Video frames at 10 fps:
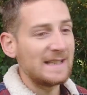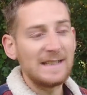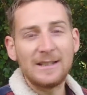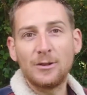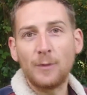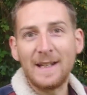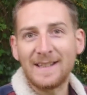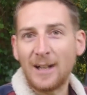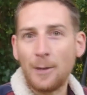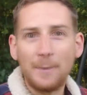we
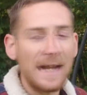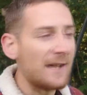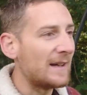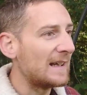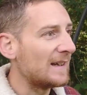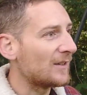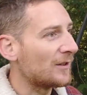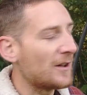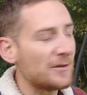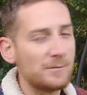grease our
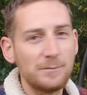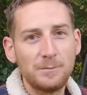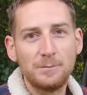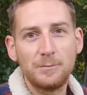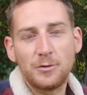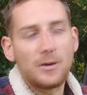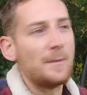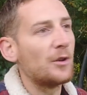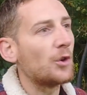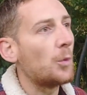bearings on our
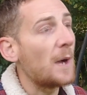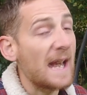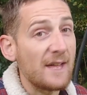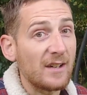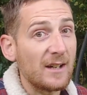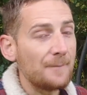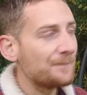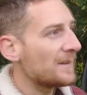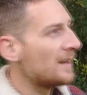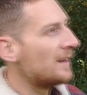trimmers or
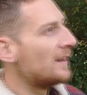whatever.